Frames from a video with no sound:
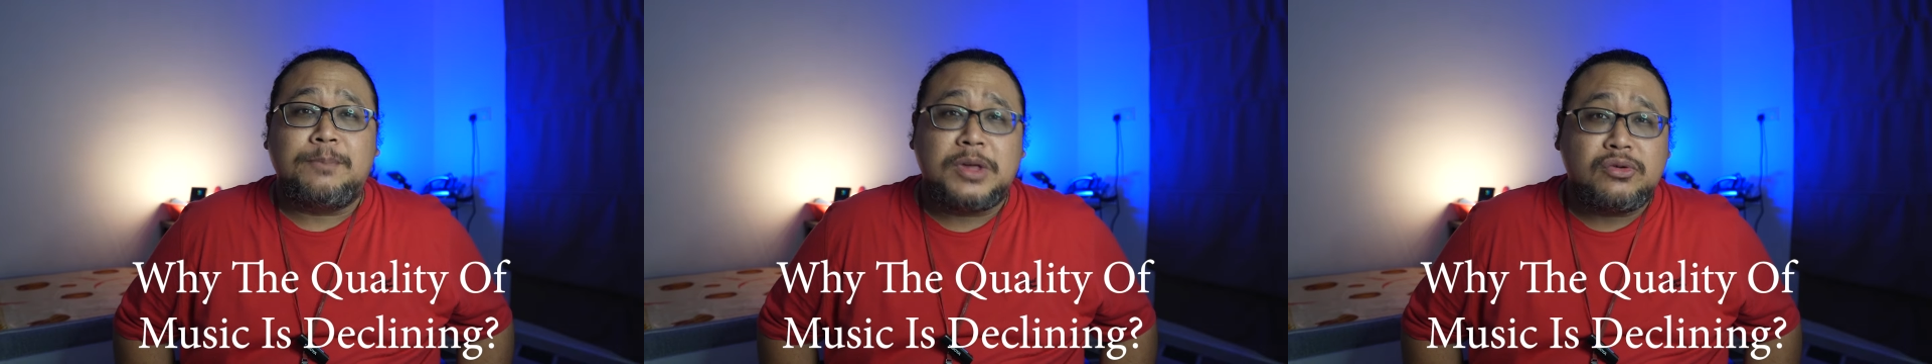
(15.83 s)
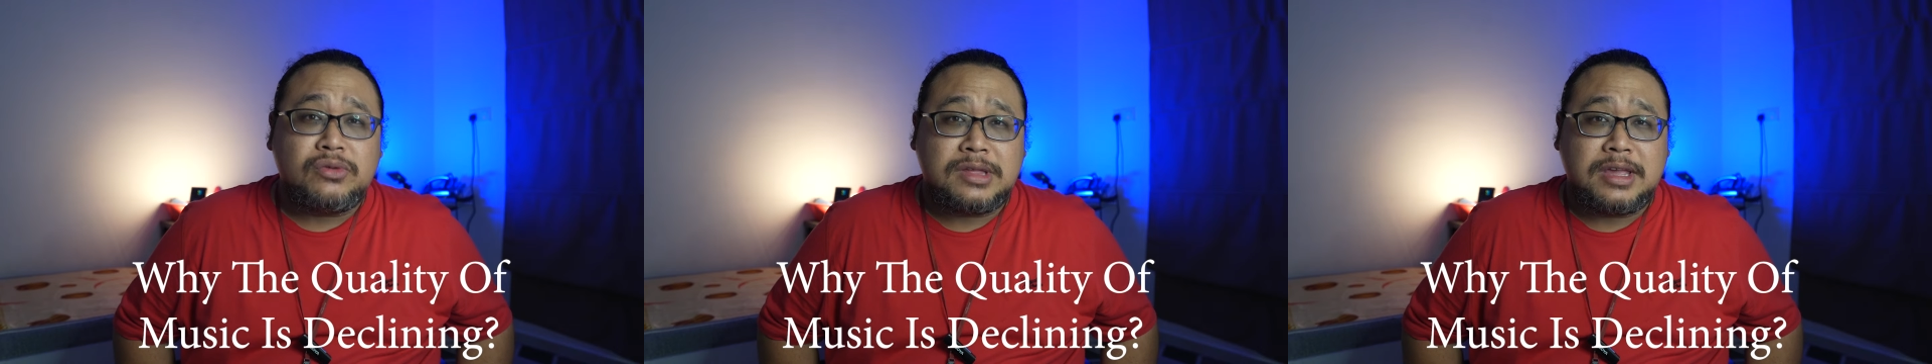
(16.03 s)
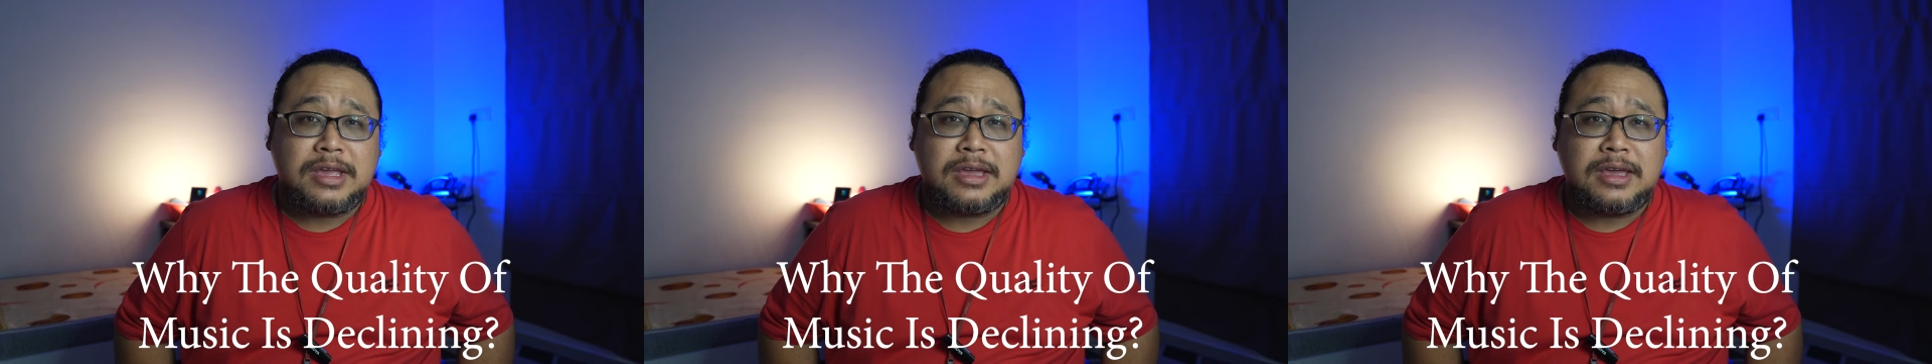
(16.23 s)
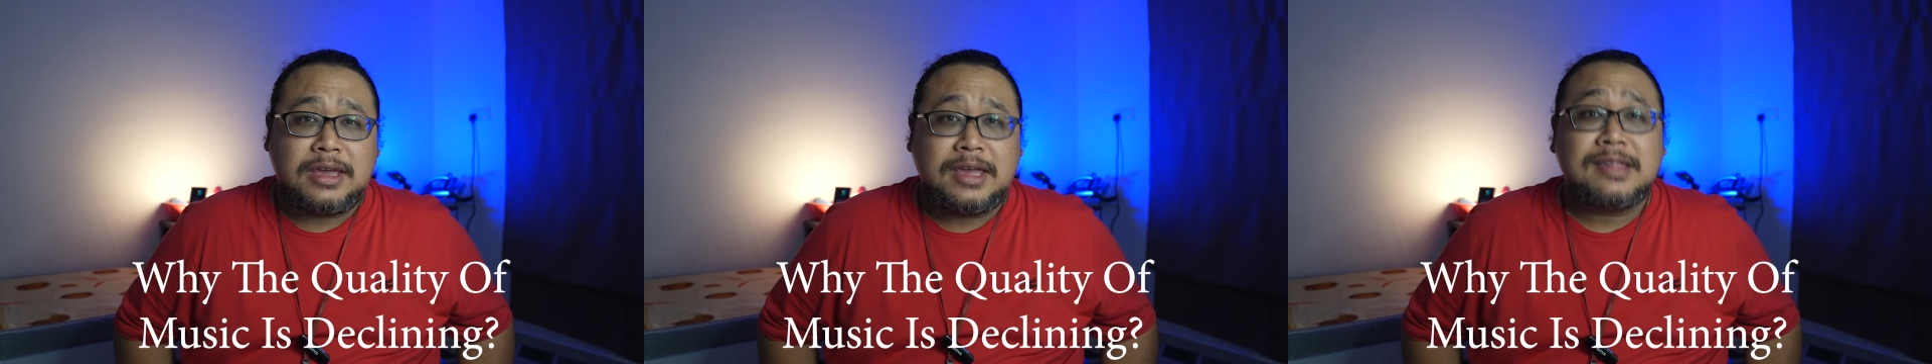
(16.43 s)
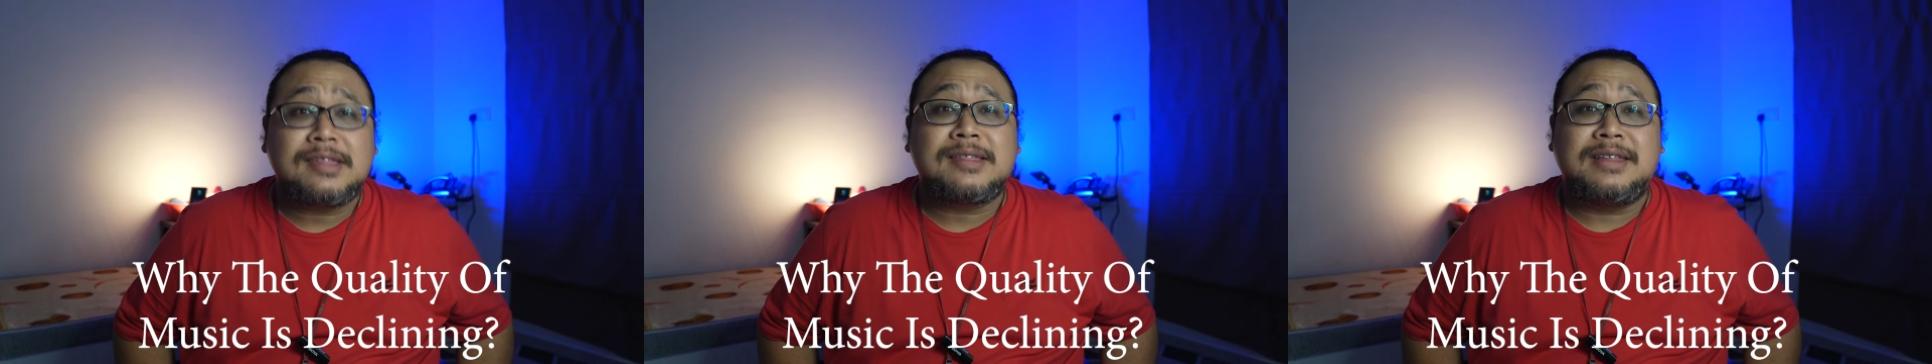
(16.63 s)
music
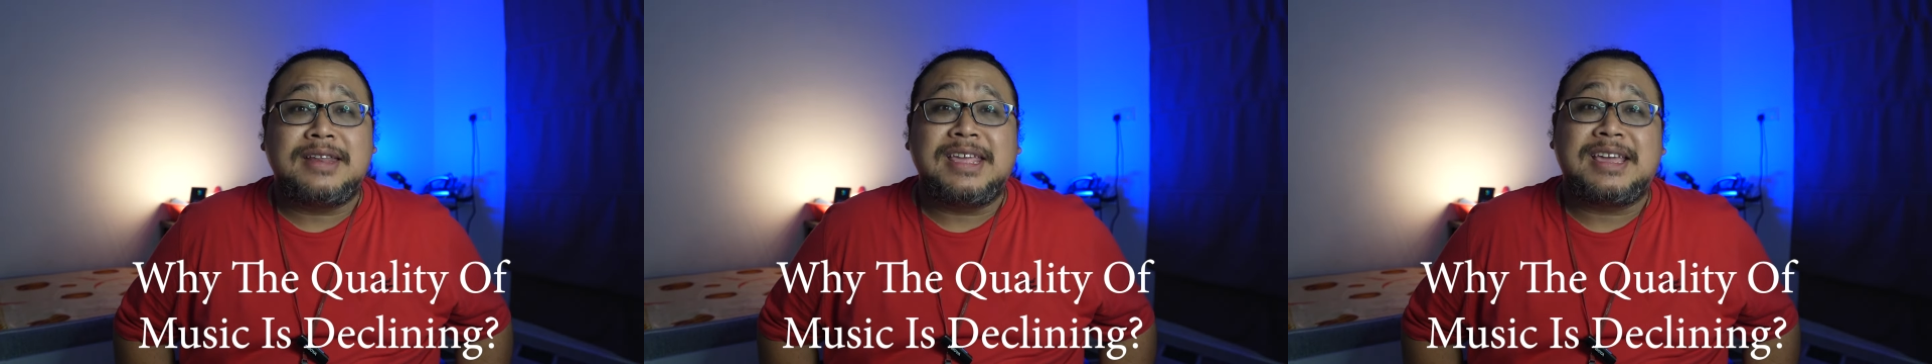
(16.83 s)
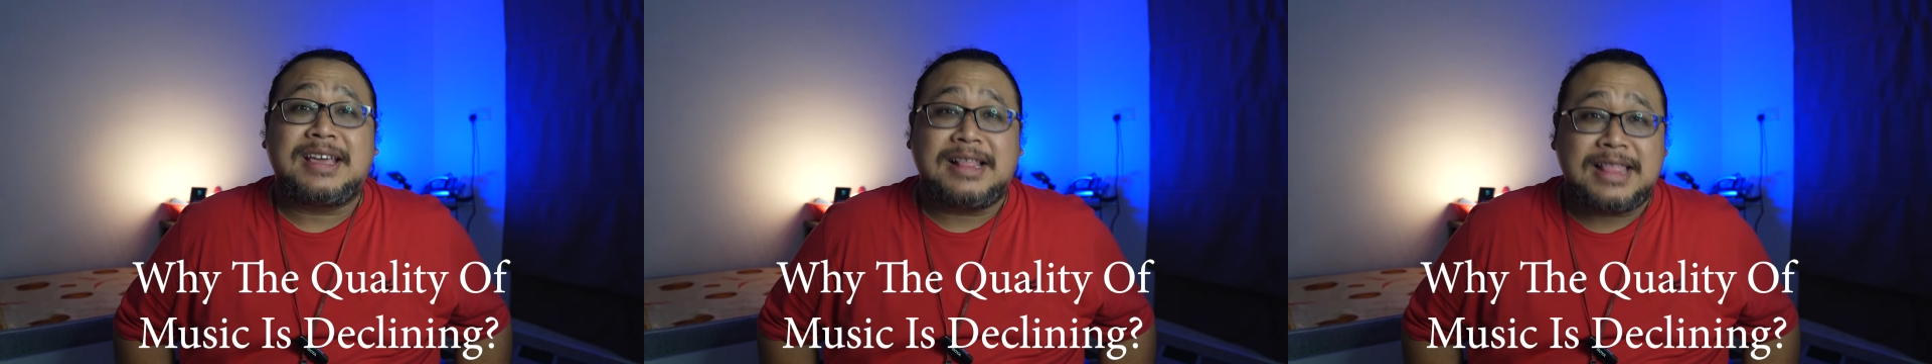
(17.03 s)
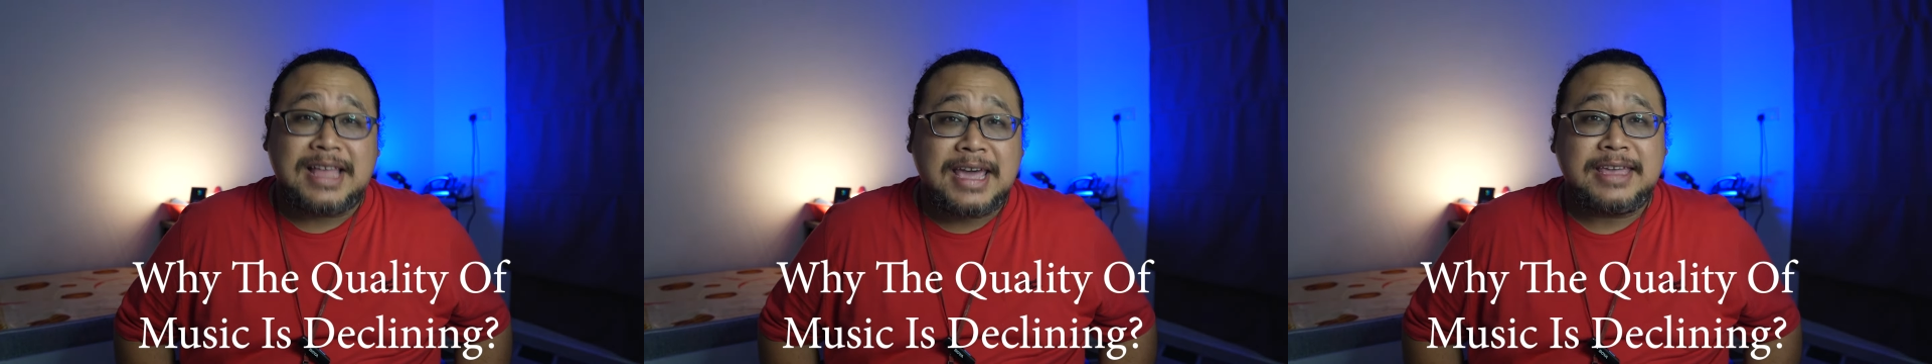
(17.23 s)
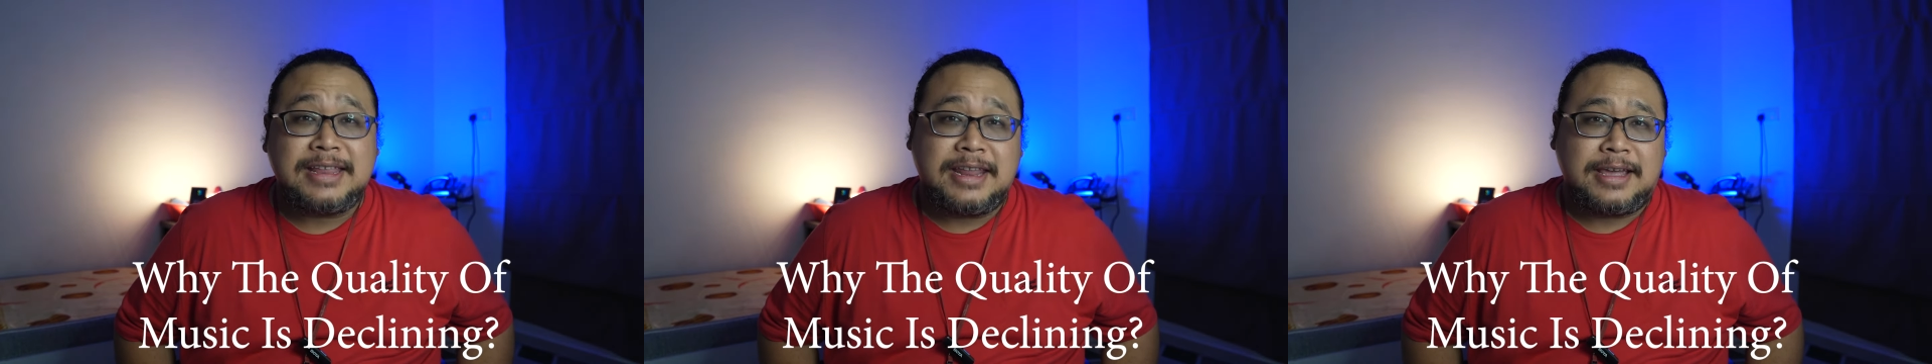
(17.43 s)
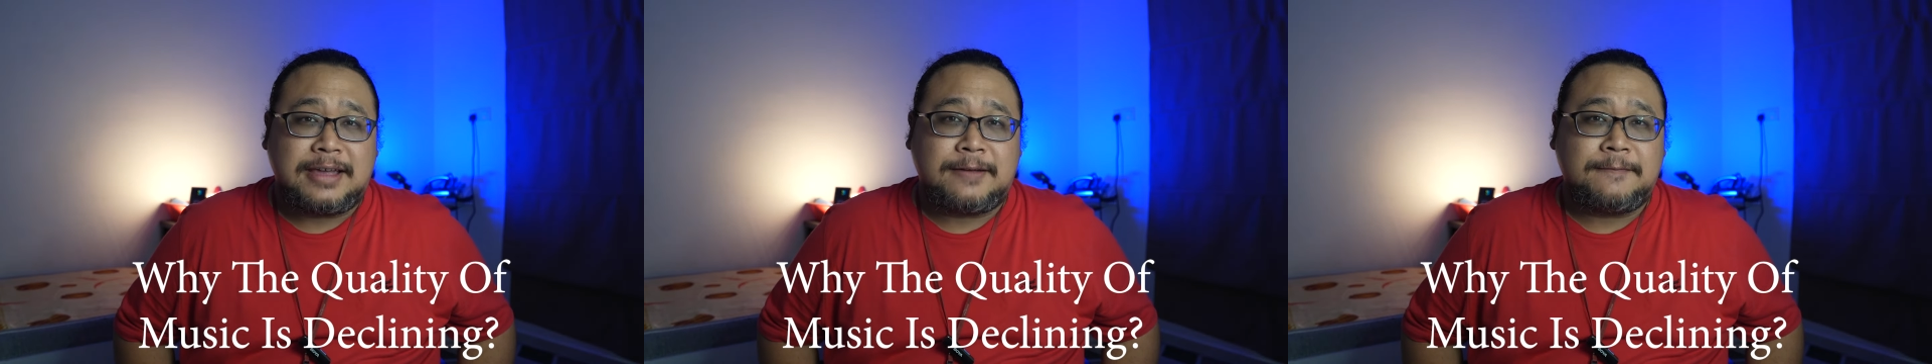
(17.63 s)
is
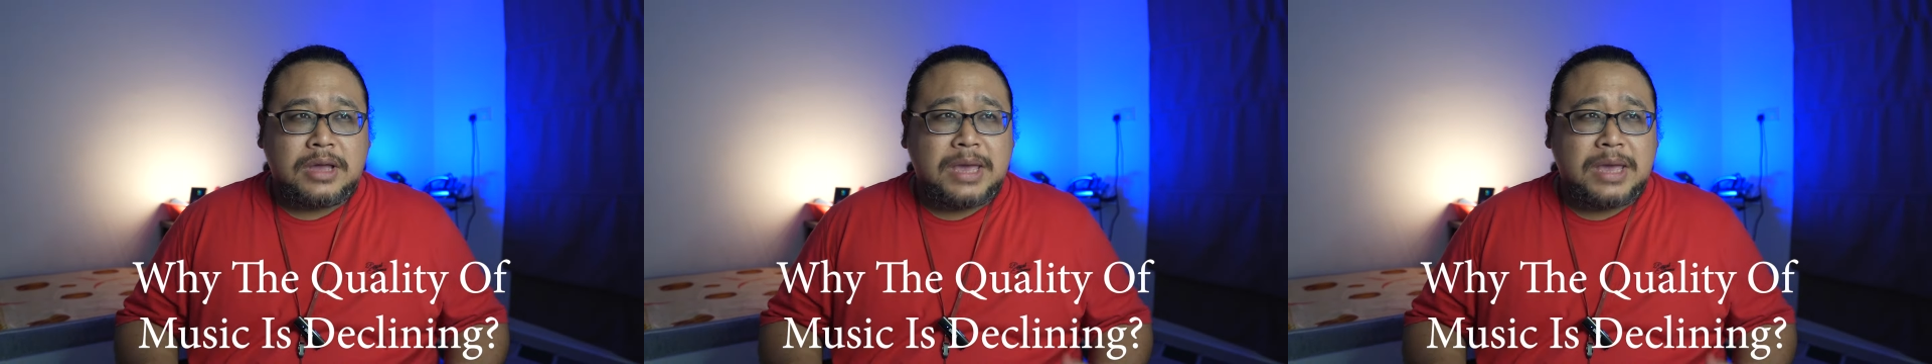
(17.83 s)
declining.